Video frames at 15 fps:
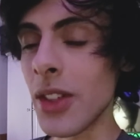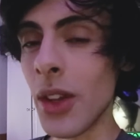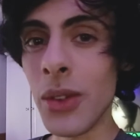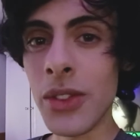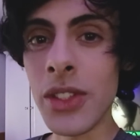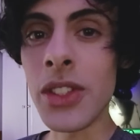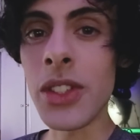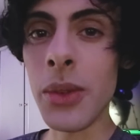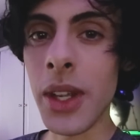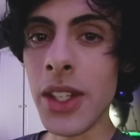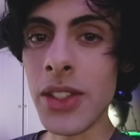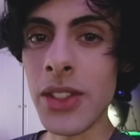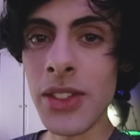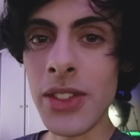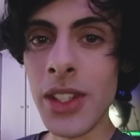whole
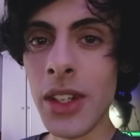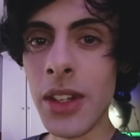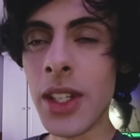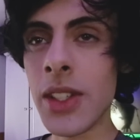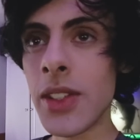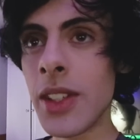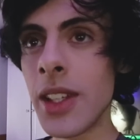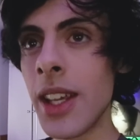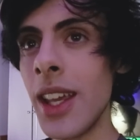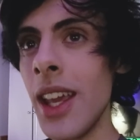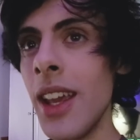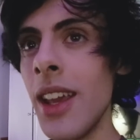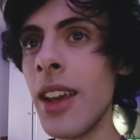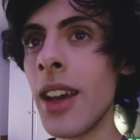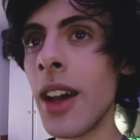situation seriously,
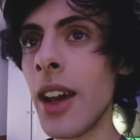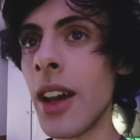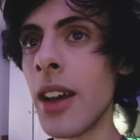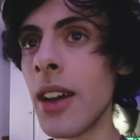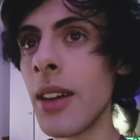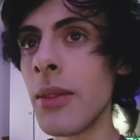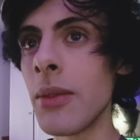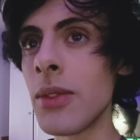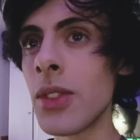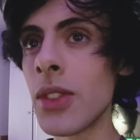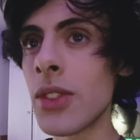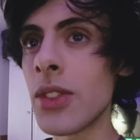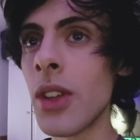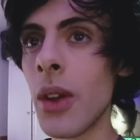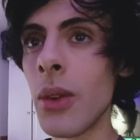
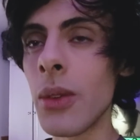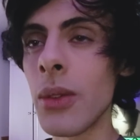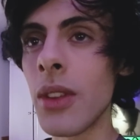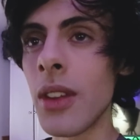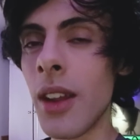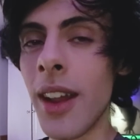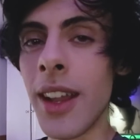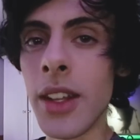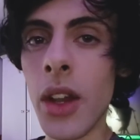just know that I